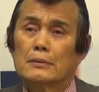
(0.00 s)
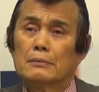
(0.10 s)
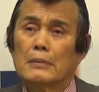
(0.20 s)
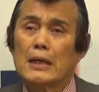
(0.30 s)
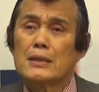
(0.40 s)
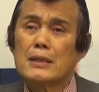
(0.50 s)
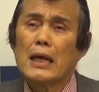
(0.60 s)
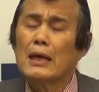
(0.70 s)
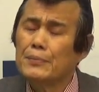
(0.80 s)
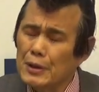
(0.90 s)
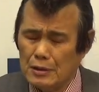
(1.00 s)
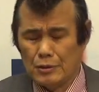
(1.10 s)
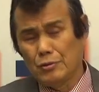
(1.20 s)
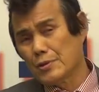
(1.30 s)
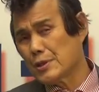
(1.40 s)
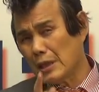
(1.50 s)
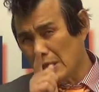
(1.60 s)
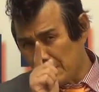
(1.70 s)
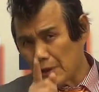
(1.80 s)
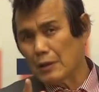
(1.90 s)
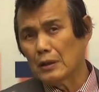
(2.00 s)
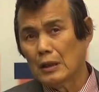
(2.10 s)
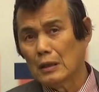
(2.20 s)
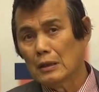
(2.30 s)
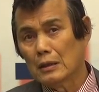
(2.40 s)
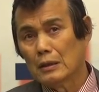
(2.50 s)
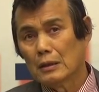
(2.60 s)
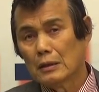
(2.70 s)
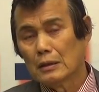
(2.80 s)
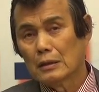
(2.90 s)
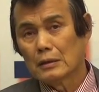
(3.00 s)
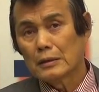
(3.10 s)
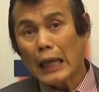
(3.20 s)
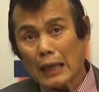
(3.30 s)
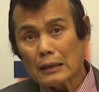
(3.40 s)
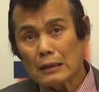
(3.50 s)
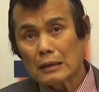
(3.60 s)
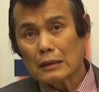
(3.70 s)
My Savior, your Savior, that